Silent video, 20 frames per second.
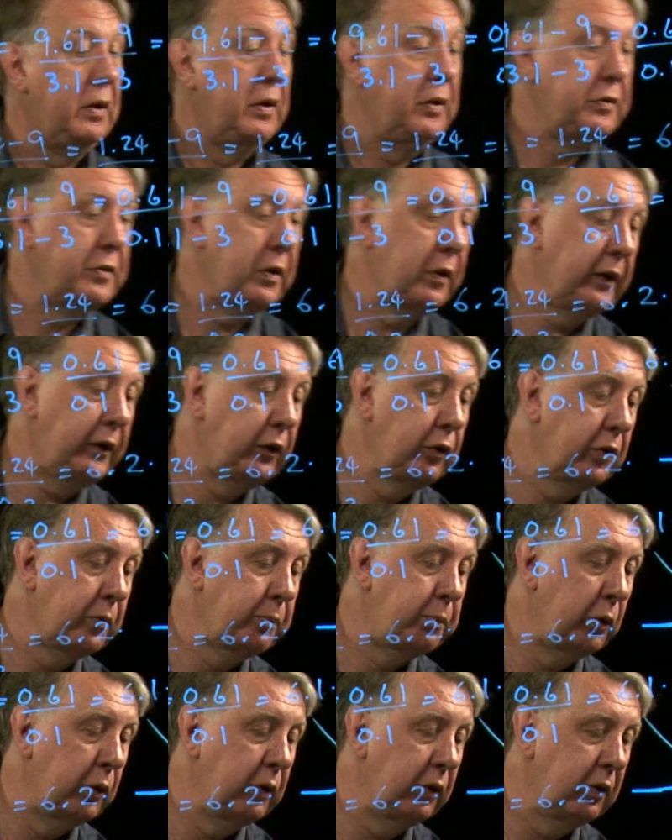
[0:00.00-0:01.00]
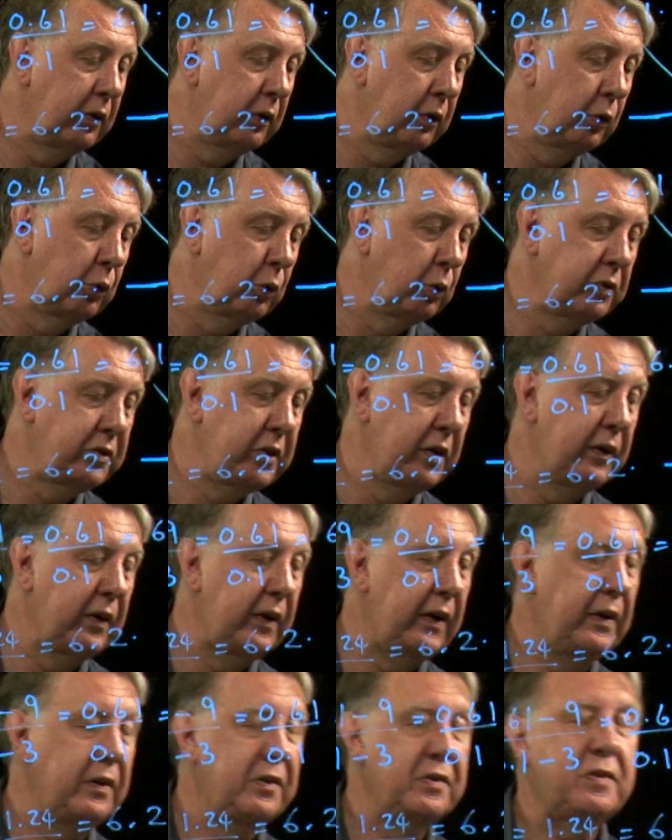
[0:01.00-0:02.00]
So I could have put naught in
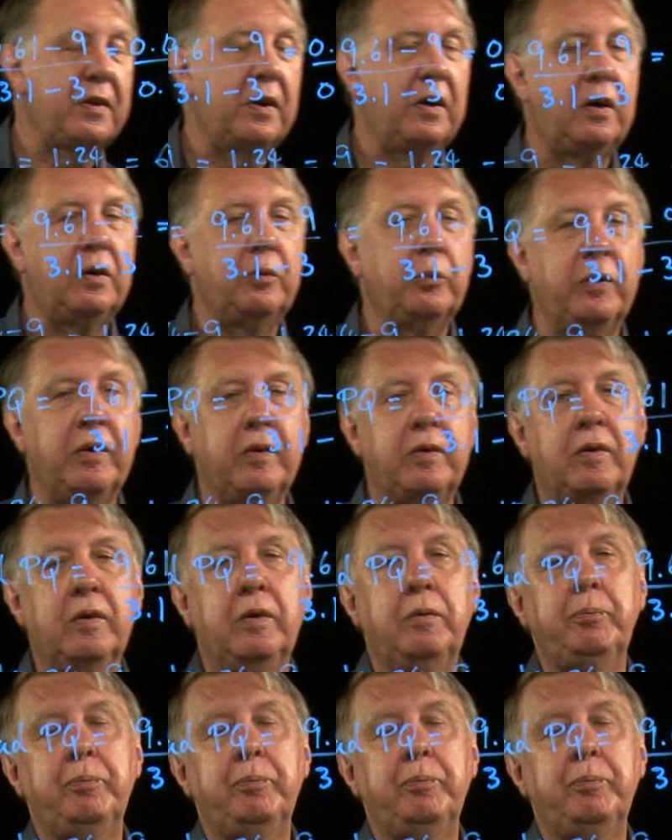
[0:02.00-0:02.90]
there to start with.